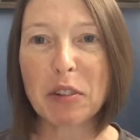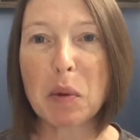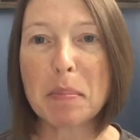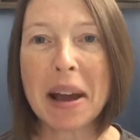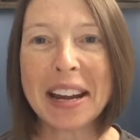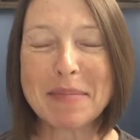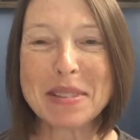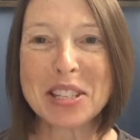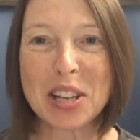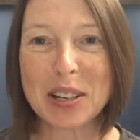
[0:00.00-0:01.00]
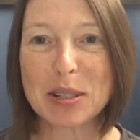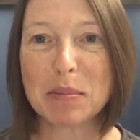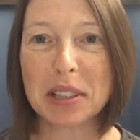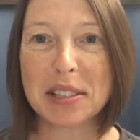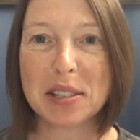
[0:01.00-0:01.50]
everyone, my name is Dr.
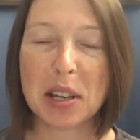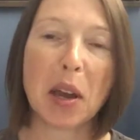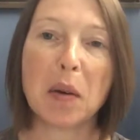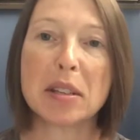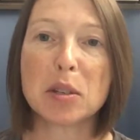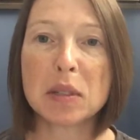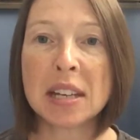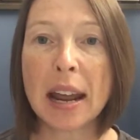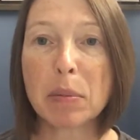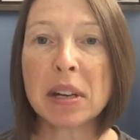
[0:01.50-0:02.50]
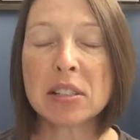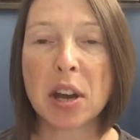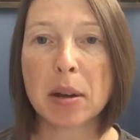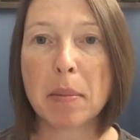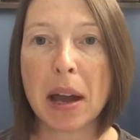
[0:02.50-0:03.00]
Melissa Cohen. So today I'm going to
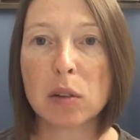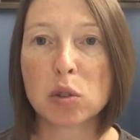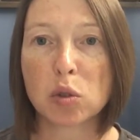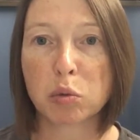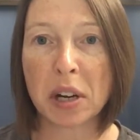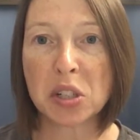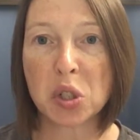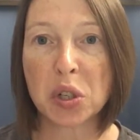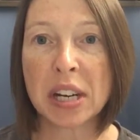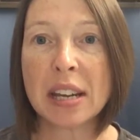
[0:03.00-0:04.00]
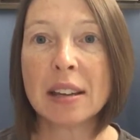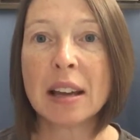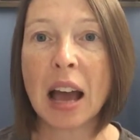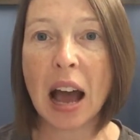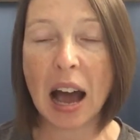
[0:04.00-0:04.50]
talk about Treasury
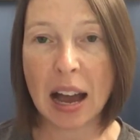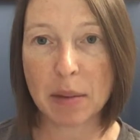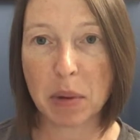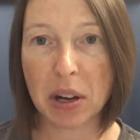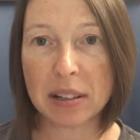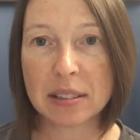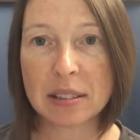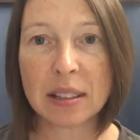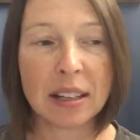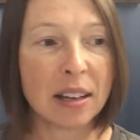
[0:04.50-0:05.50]
I-bonds.